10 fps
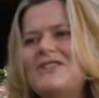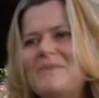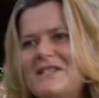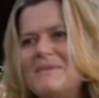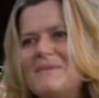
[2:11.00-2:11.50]

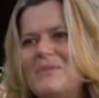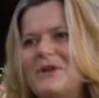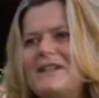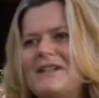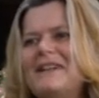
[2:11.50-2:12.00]
is
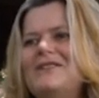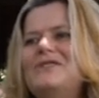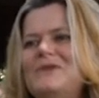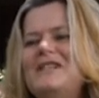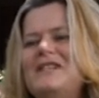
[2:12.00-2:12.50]
important, and you
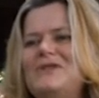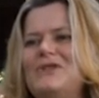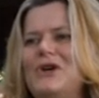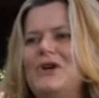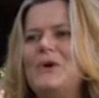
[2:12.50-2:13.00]
do need to
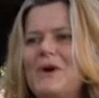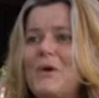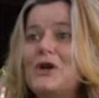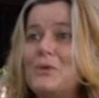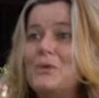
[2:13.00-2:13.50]
show
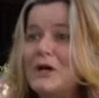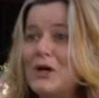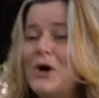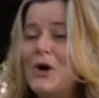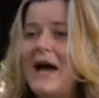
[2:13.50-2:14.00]
where you want to
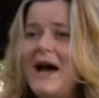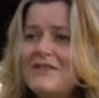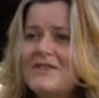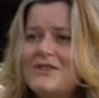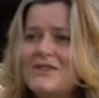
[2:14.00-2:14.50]
go, have a
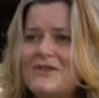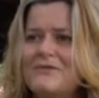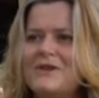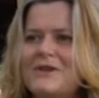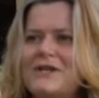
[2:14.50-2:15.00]
vision
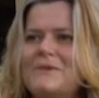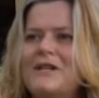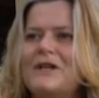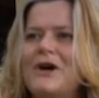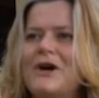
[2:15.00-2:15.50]
of where you want
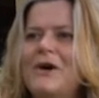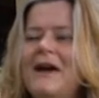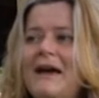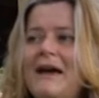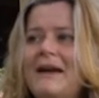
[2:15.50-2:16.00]
to go.
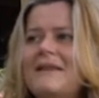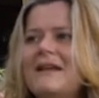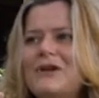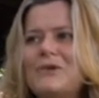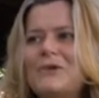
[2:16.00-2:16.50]
And I
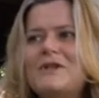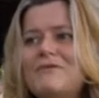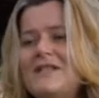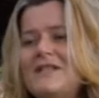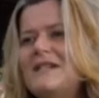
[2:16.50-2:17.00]
think ILRI
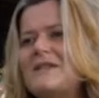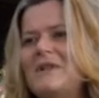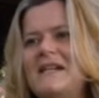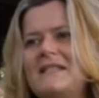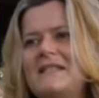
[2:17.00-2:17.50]
really is
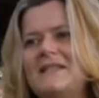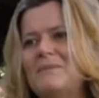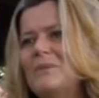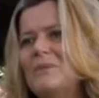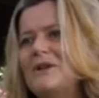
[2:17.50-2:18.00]
placed at the
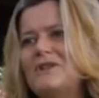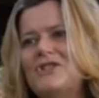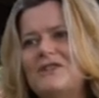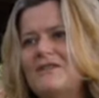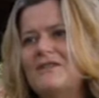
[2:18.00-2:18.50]
moment on
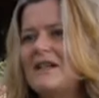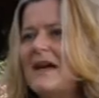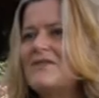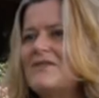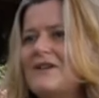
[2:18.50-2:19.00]
gender and
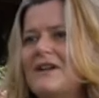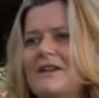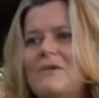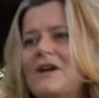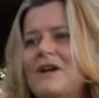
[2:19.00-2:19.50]
livestock
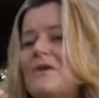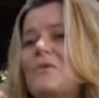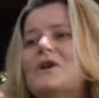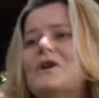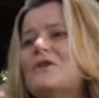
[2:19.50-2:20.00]
in a
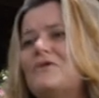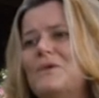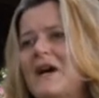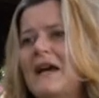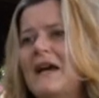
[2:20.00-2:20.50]
wonderful
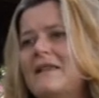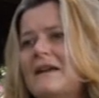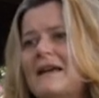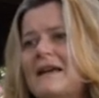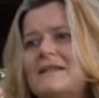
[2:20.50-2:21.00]
way. I
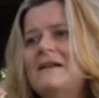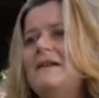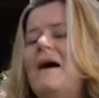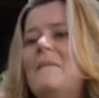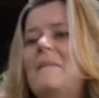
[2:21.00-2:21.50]
think that's
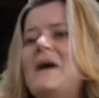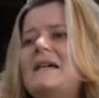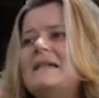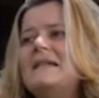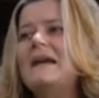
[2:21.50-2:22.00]

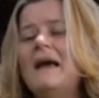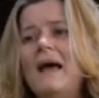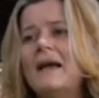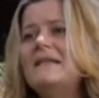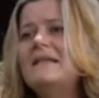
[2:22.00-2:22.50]
amazing.
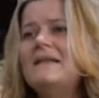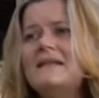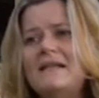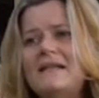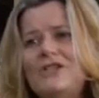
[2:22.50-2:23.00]
And I see the
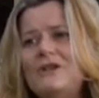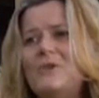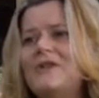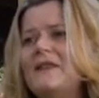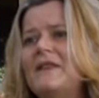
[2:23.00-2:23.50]
CG
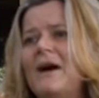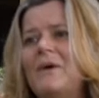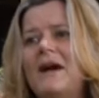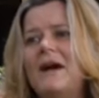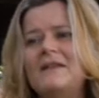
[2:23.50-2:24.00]
moving that
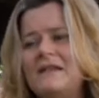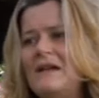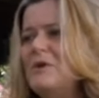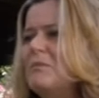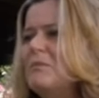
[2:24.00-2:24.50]
way. I see
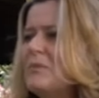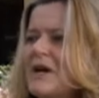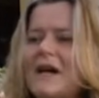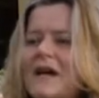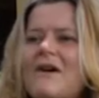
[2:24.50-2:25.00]
we
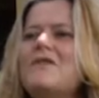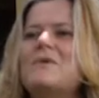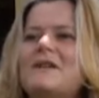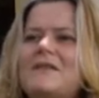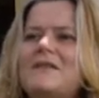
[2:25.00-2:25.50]
bringing
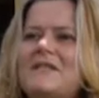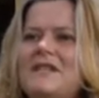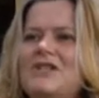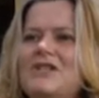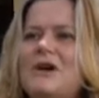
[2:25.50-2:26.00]
everyone on the
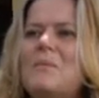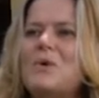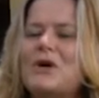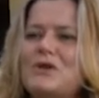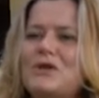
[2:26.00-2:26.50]
CG on
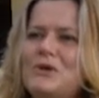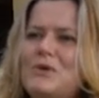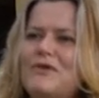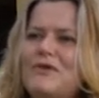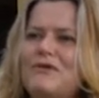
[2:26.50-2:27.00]
board to
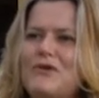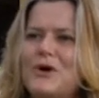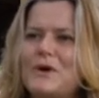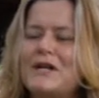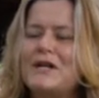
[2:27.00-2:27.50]
move it
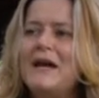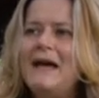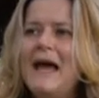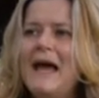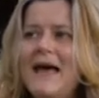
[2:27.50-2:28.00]
forward.
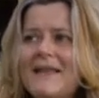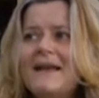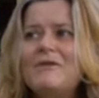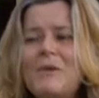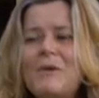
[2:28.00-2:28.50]
And that
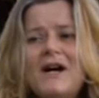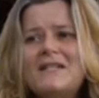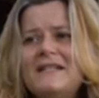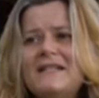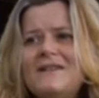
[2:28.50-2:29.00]
requires
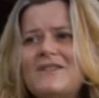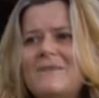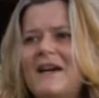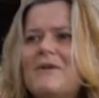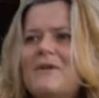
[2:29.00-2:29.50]
leadership.
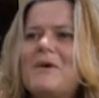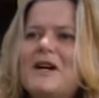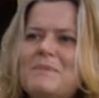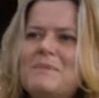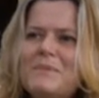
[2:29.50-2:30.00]
That
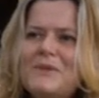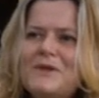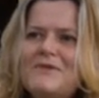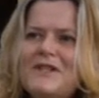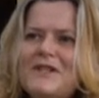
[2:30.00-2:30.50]
requires people
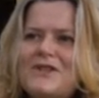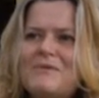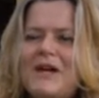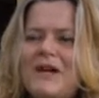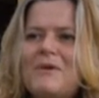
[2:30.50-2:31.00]
with a
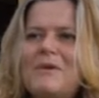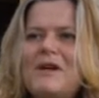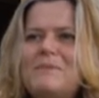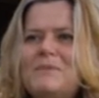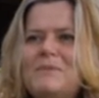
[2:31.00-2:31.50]
vision. That
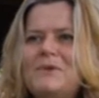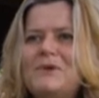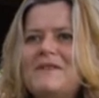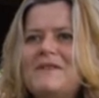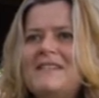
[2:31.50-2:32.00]
requires people who
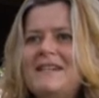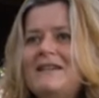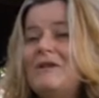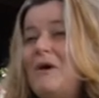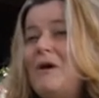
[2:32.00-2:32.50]
can
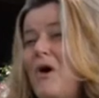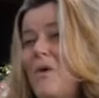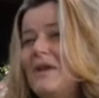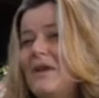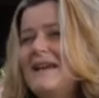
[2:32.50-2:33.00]
see,
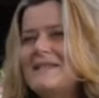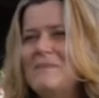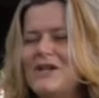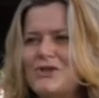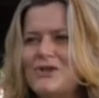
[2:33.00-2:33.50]
oh, let's
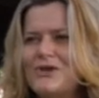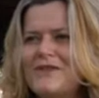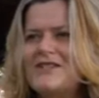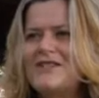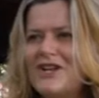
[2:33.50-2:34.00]
make sure
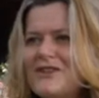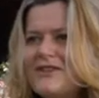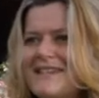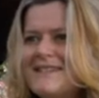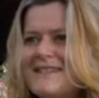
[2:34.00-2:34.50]
that gender
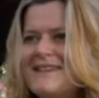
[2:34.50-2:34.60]
is